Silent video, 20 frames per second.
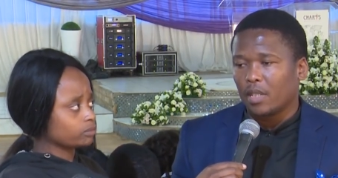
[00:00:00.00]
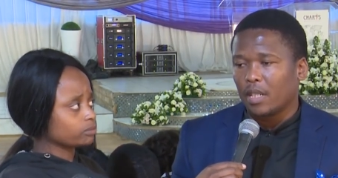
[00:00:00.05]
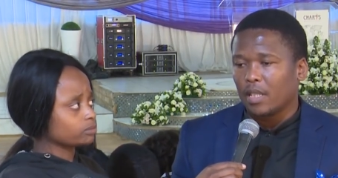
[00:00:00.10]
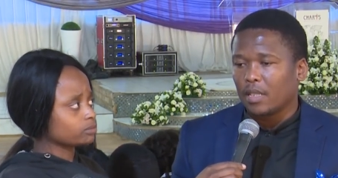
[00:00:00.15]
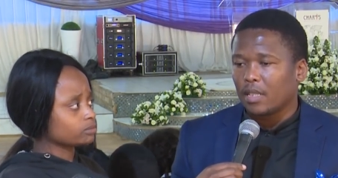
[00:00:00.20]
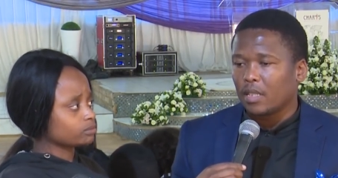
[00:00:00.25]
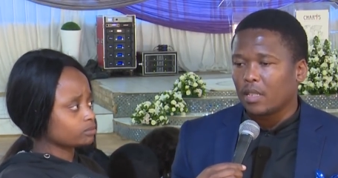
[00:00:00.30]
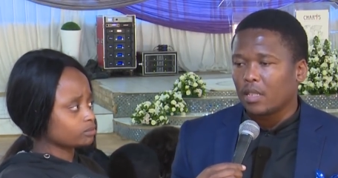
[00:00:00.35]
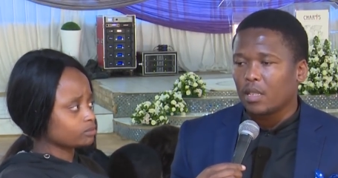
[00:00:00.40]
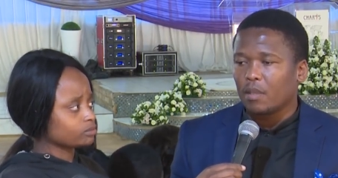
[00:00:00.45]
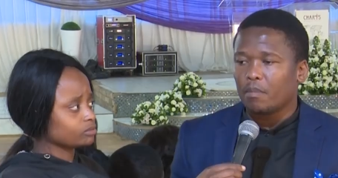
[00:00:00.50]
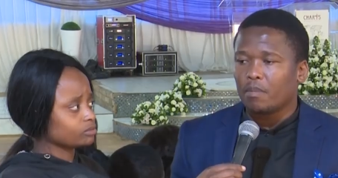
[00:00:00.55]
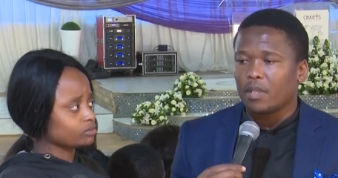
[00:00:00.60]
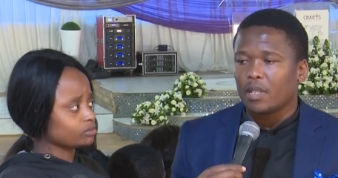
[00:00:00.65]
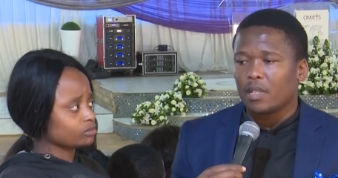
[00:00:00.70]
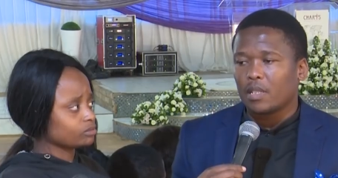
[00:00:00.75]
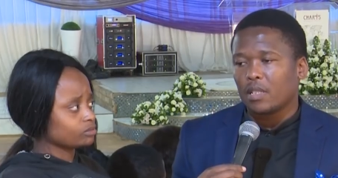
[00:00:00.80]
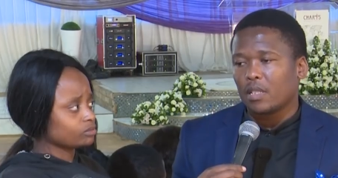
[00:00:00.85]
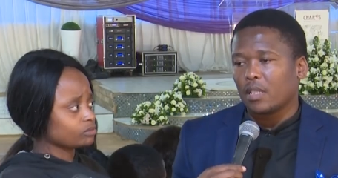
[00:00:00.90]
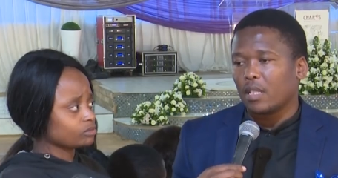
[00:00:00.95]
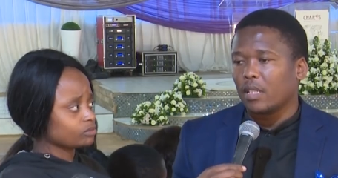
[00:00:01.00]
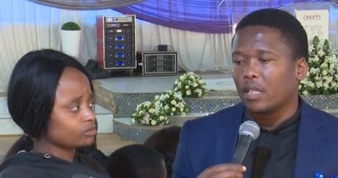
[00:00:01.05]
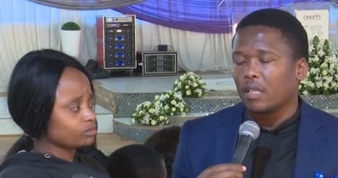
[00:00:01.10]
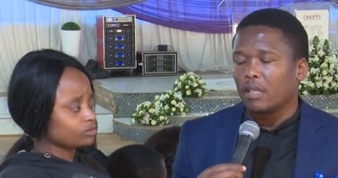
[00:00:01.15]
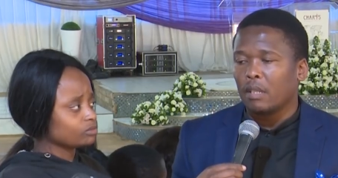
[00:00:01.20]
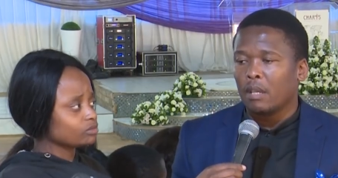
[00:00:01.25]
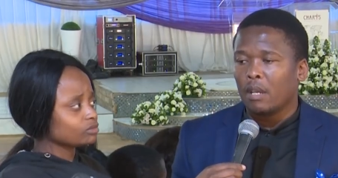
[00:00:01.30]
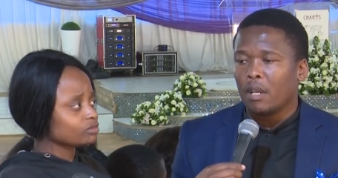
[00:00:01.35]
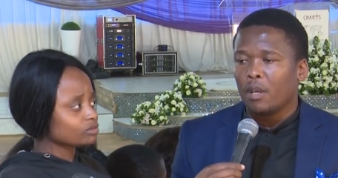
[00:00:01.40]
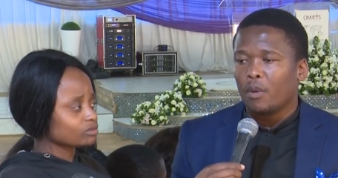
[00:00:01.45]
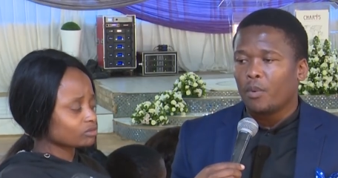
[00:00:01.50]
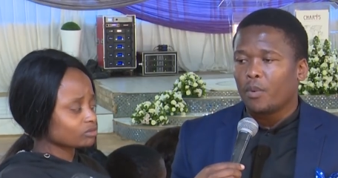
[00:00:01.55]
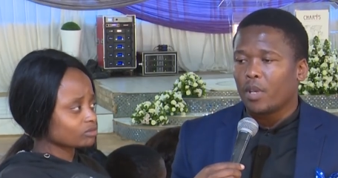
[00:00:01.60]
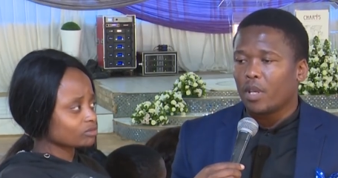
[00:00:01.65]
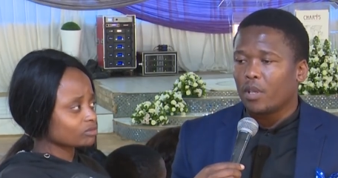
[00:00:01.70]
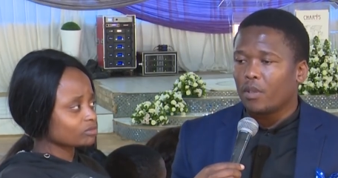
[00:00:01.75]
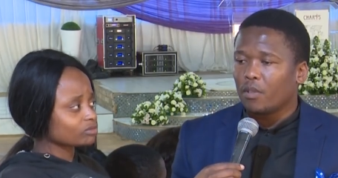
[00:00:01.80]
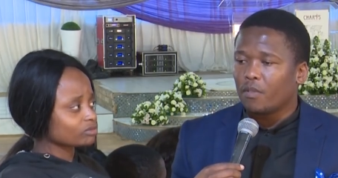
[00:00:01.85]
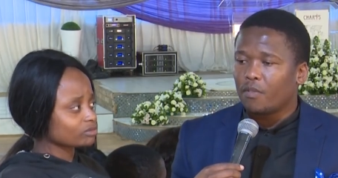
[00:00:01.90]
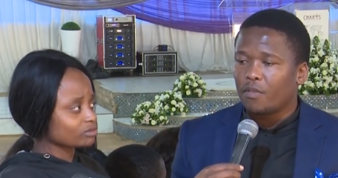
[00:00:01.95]
Speaker 1: Like the scriptures say, we
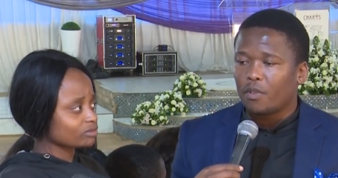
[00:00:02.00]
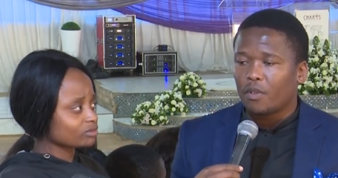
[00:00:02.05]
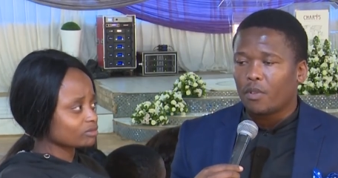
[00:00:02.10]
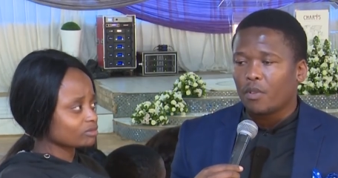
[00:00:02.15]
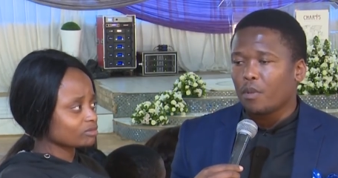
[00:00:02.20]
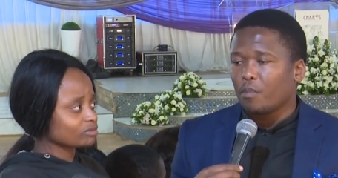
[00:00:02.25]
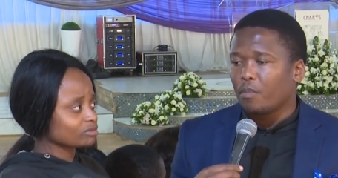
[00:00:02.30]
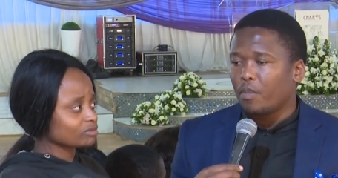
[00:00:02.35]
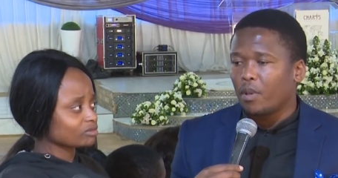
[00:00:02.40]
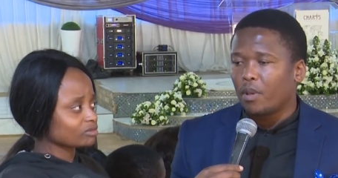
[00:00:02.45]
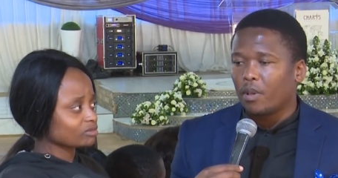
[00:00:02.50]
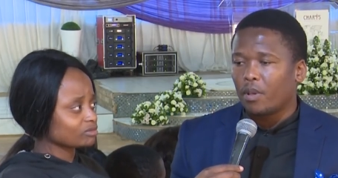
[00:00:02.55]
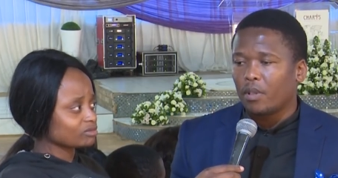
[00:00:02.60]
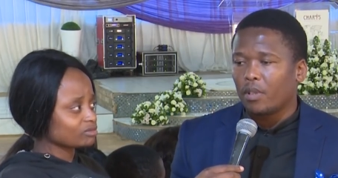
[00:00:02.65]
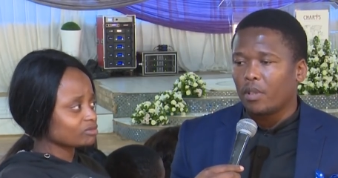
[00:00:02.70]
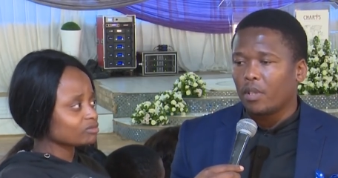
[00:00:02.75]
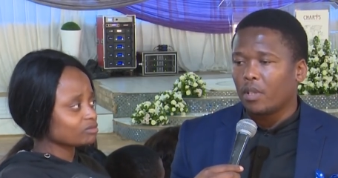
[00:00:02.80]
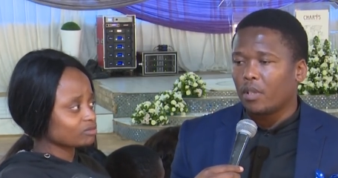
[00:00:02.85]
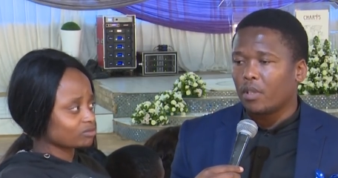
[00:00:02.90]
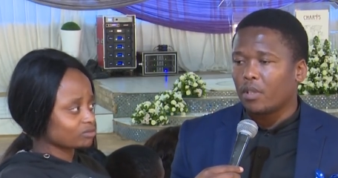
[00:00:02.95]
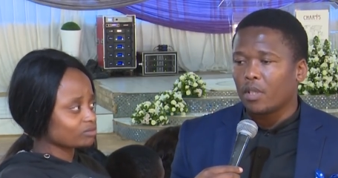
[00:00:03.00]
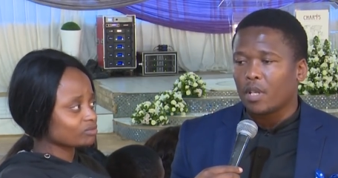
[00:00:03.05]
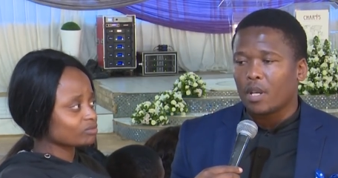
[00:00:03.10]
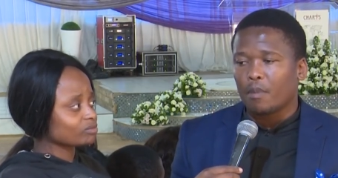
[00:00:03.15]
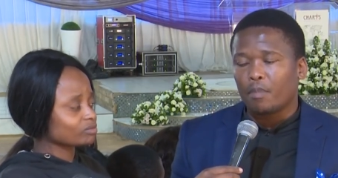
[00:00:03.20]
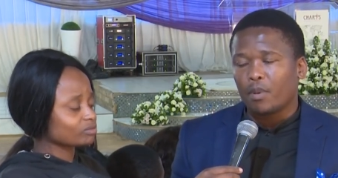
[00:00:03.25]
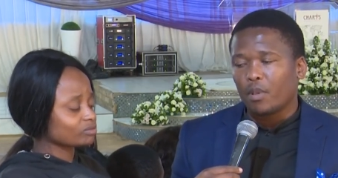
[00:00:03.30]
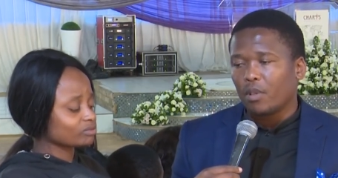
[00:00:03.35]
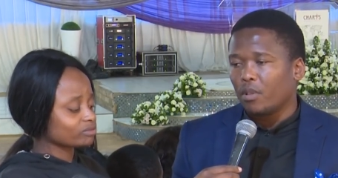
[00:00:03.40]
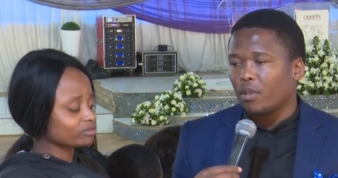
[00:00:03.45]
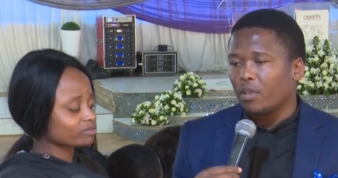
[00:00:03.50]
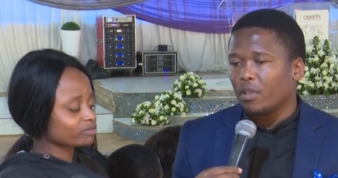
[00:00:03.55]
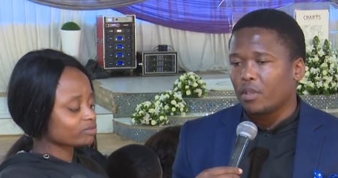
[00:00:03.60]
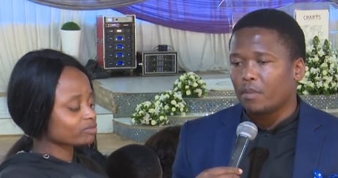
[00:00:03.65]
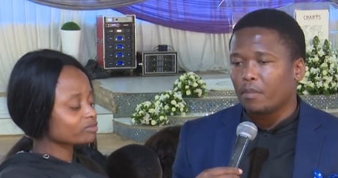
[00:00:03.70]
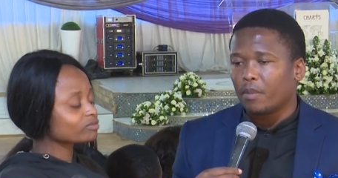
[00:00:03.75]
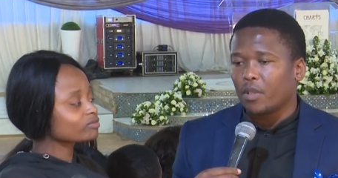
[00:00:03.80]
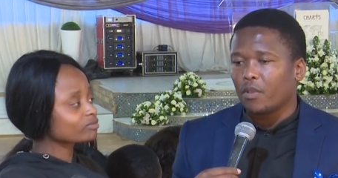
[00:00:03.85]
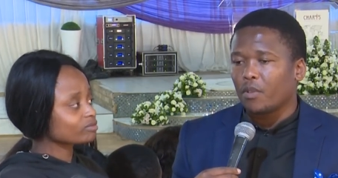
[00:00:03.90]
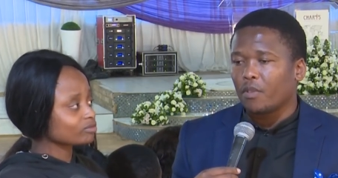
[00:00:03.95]
are not following Paul or Apollos,
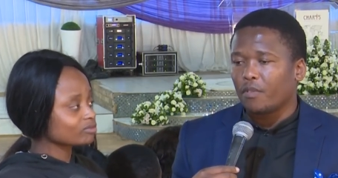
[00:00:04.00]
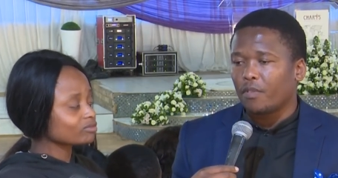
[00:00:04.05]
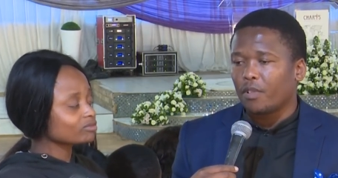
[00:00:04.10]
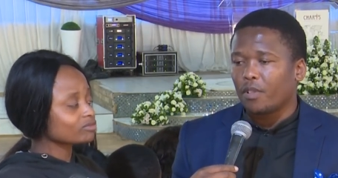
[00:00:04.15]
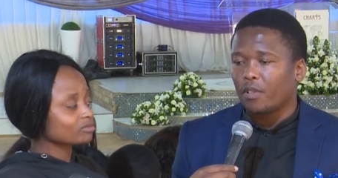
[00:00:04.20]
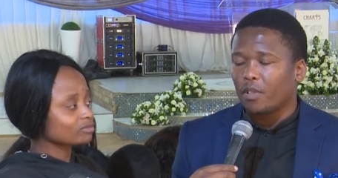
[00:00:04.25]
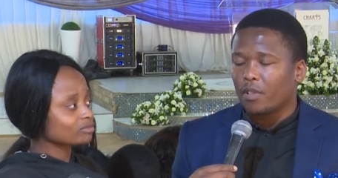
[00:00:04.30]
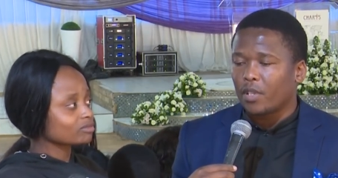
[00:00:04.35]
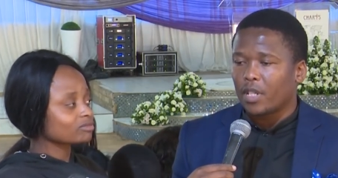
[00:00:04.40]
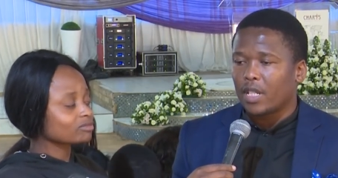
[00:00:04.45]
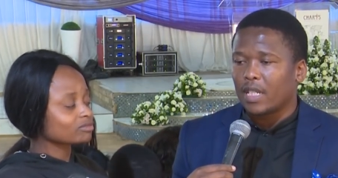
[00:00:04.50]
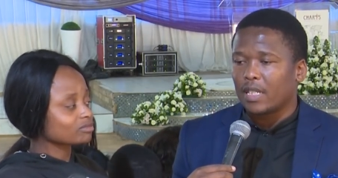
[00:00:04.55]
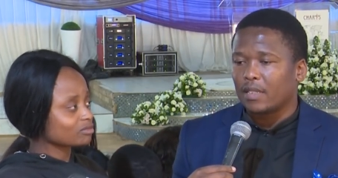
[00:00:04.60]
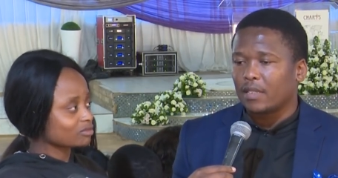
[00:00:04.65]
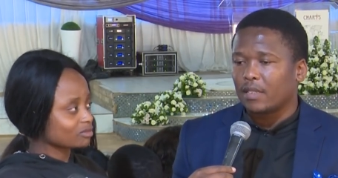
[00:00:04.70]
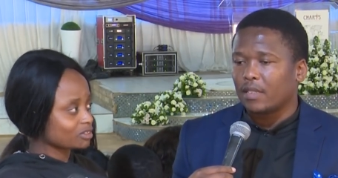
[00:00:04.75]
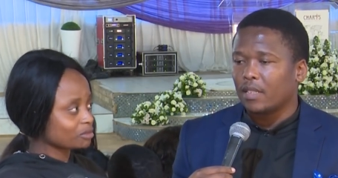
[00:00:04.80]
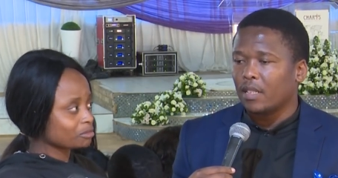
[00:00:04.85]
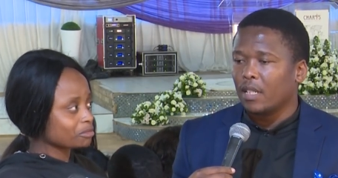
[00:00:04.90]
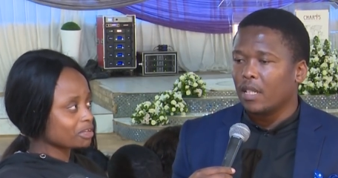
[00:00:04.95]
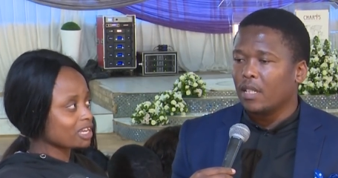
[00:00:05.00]
but we follow Christ.